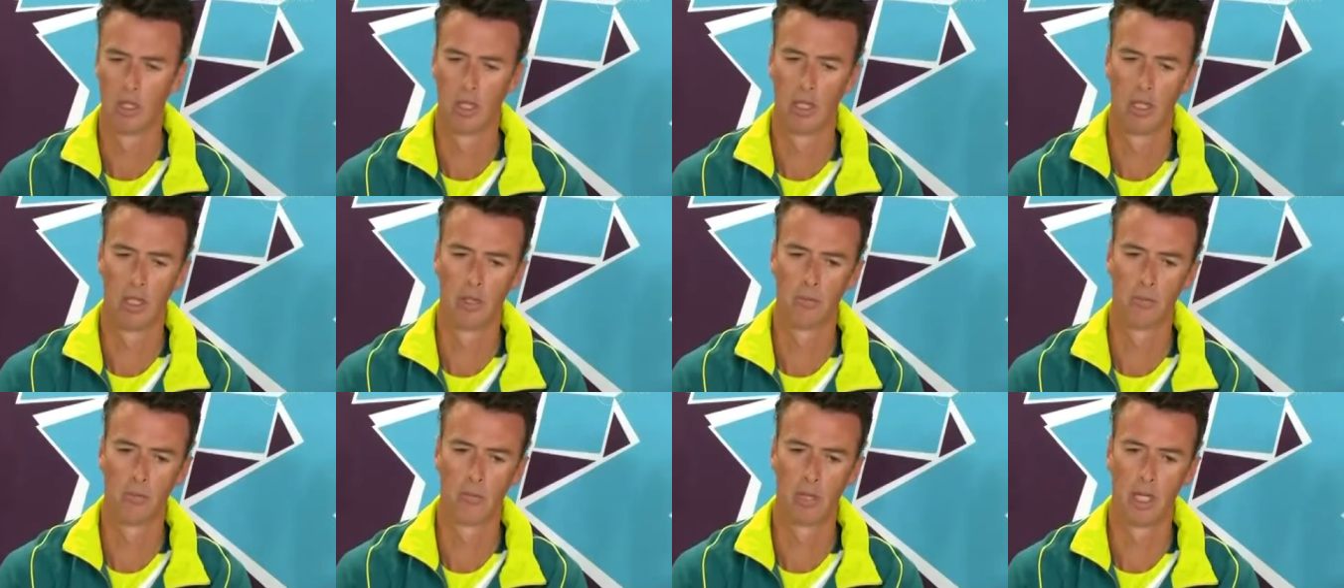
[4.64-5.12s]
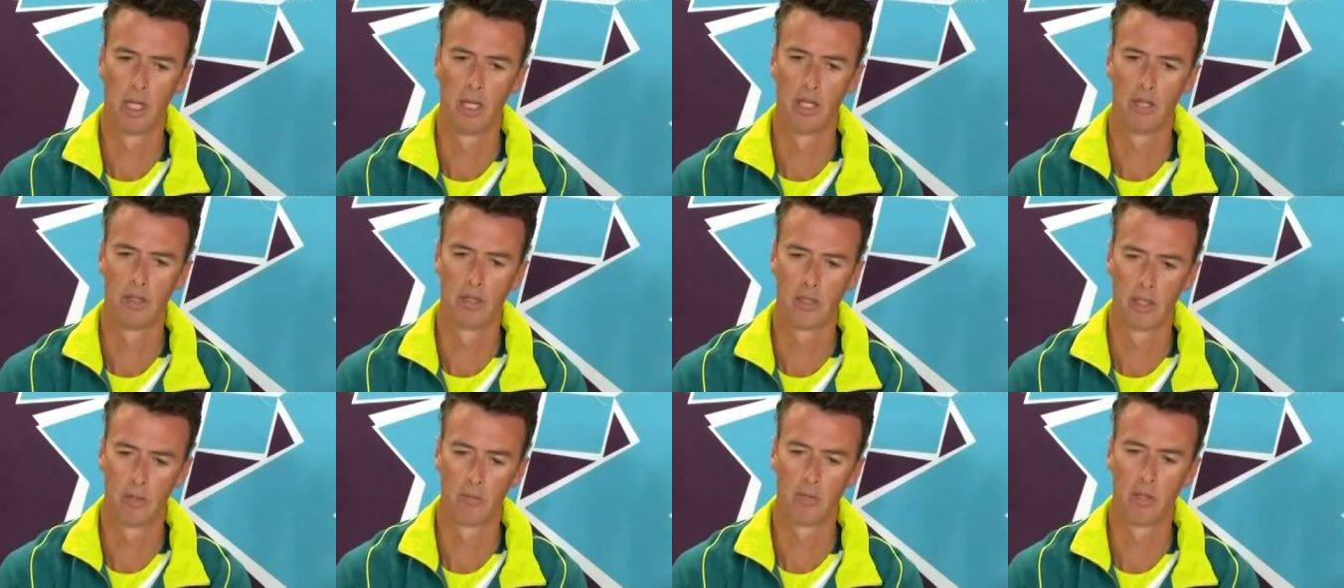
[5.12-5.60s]
um,
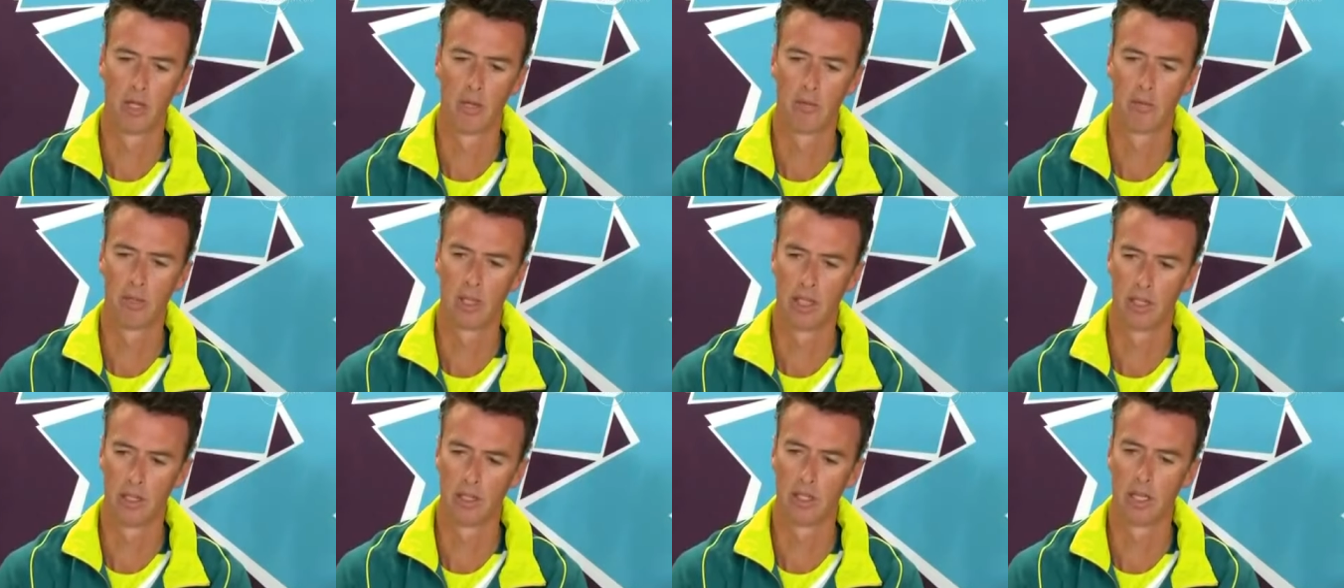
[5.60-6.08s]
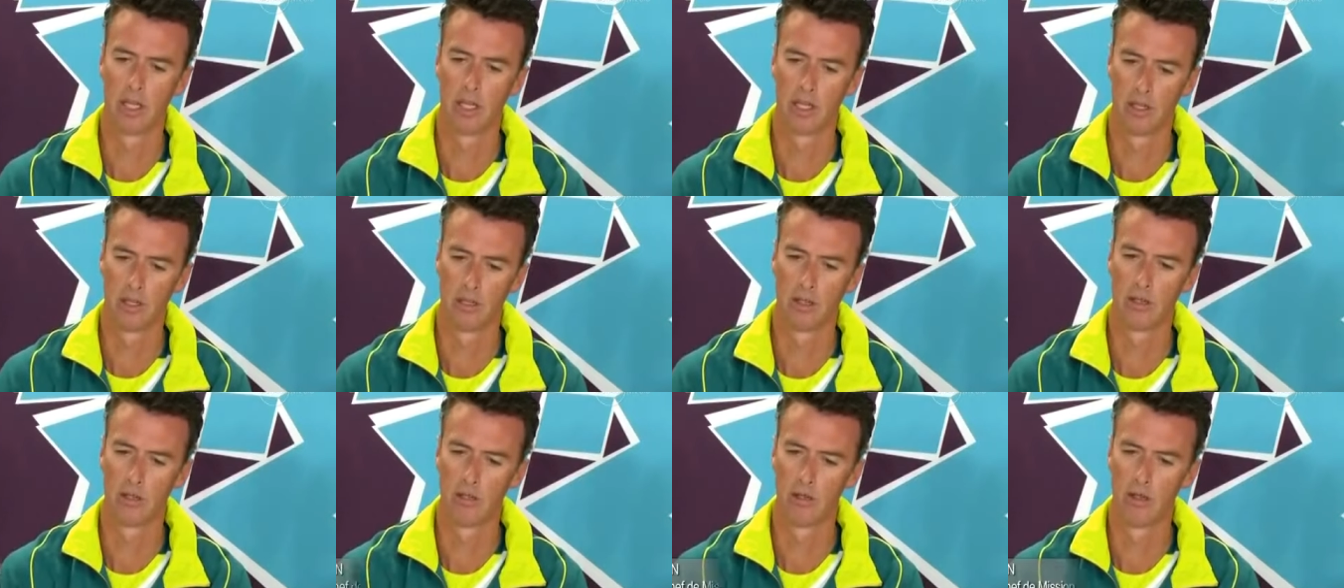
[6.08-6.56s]
and sometimes they
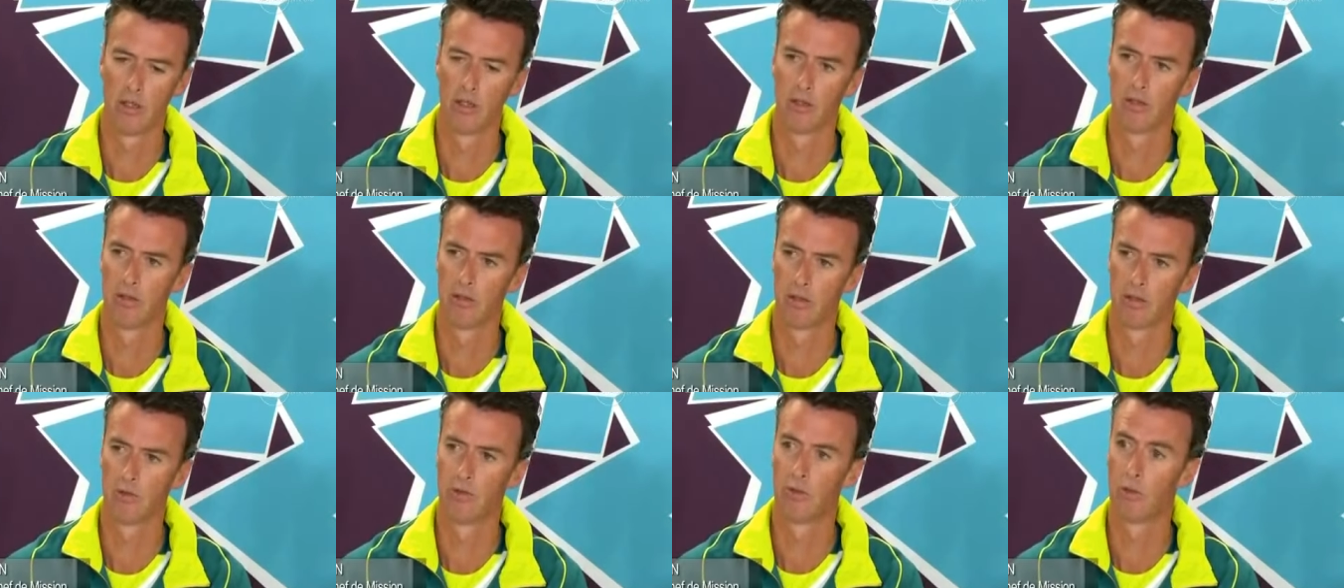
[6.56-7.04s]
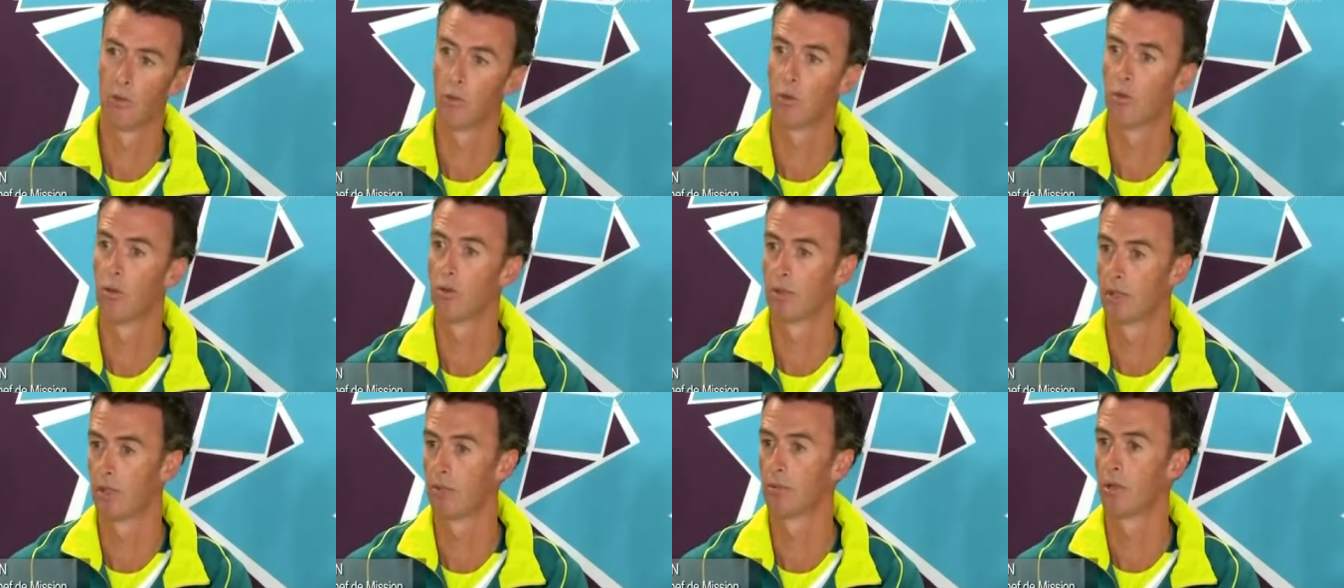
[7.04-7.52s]
take you know
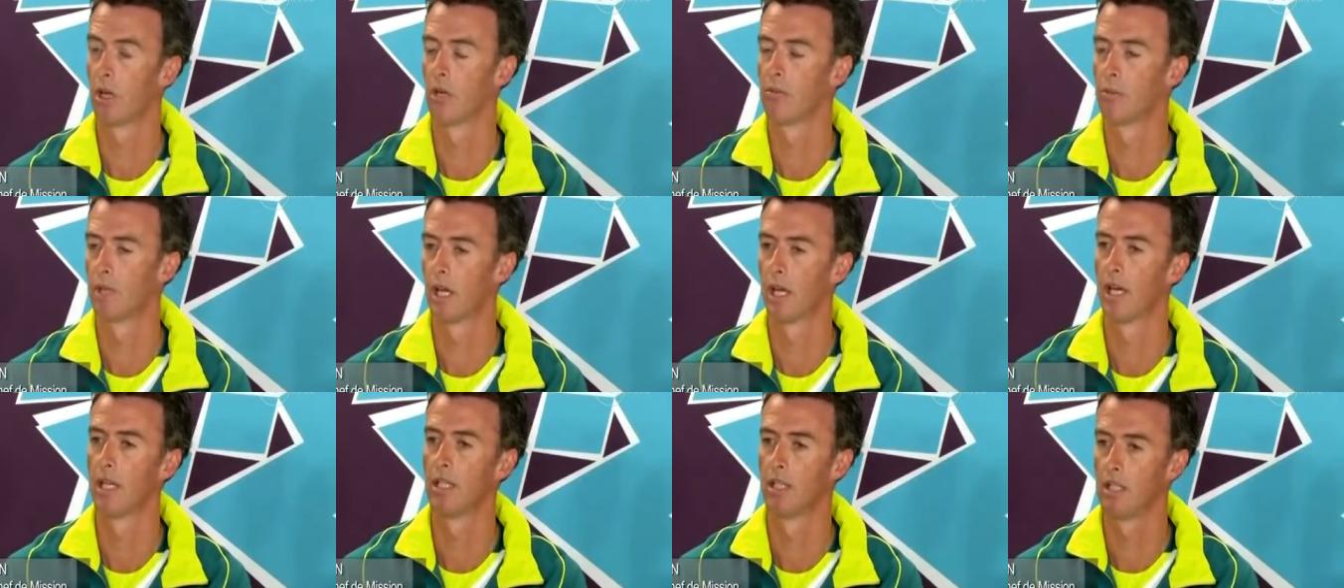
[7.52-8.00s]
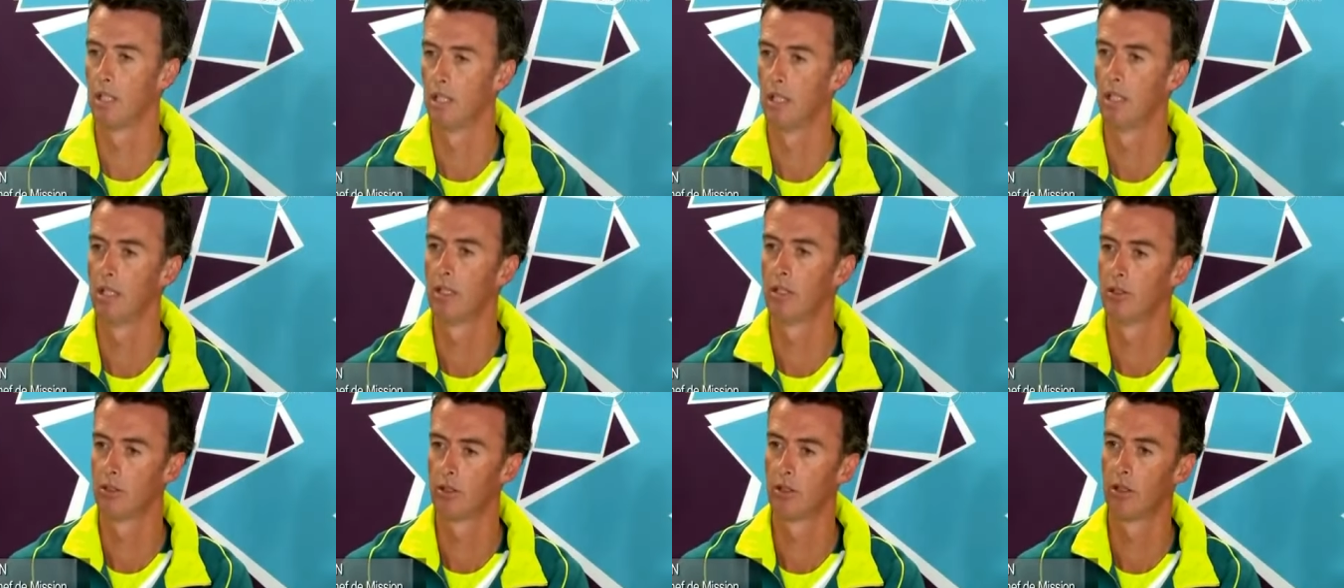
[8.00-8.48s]
four, sometimes eight
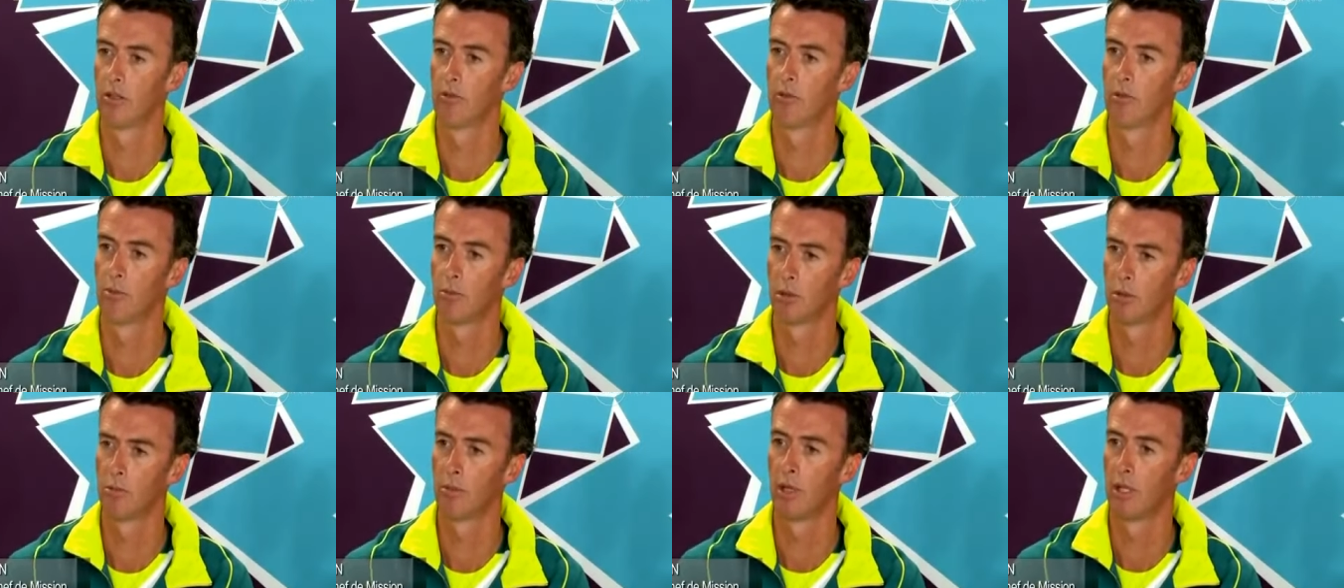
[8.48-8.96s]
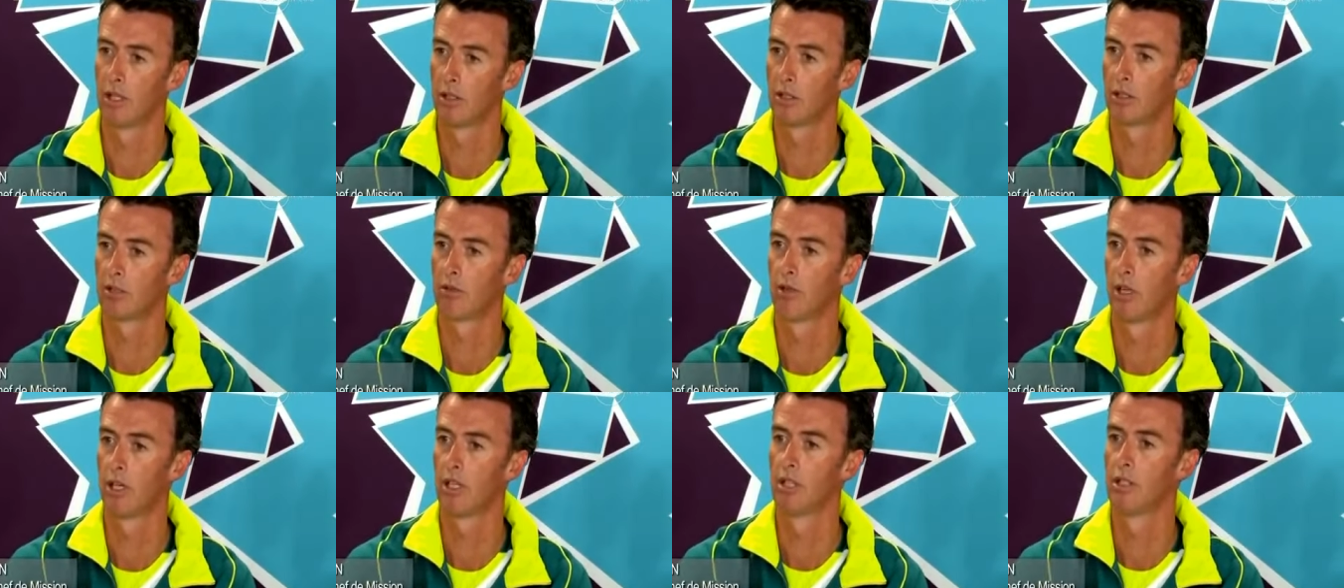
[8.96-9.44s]
years to implement a
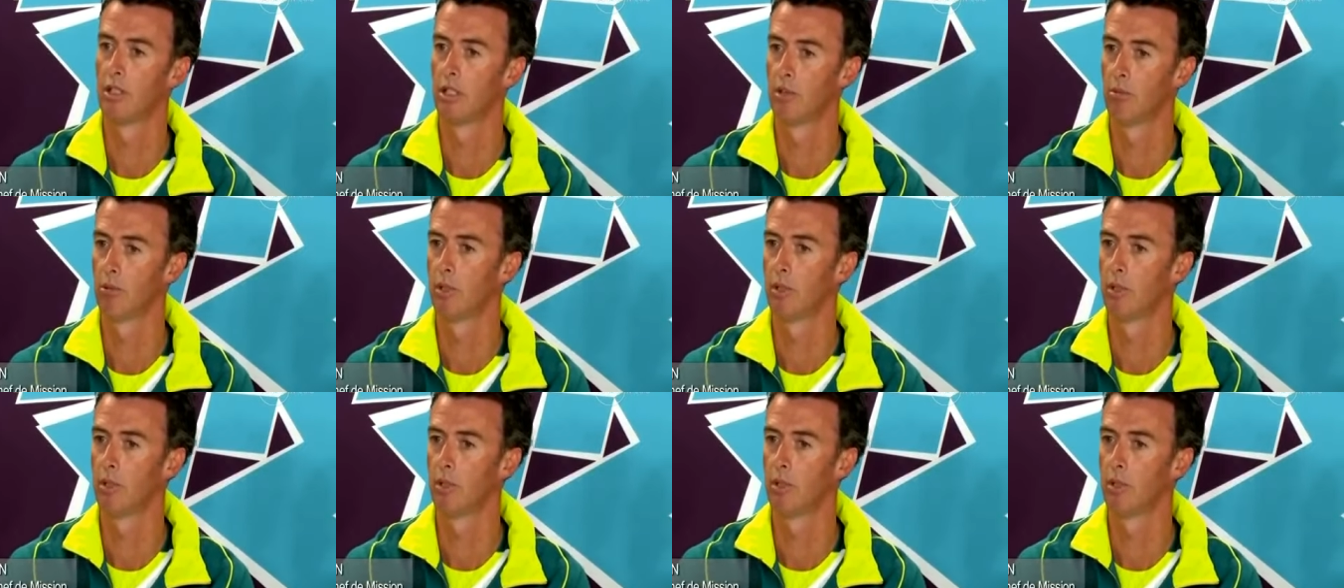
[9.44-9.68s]
strategy,